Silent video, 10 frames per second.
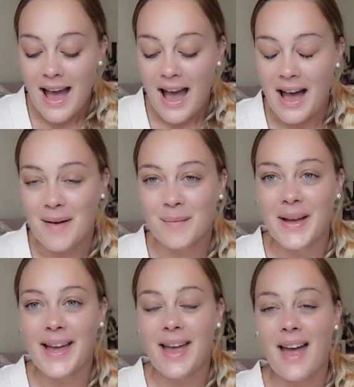
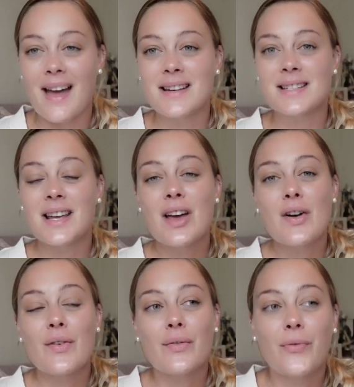And
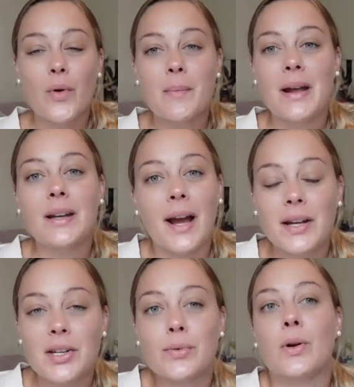for my
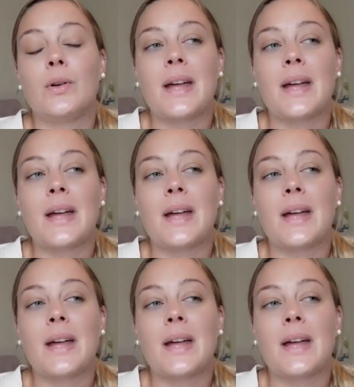9-year-old,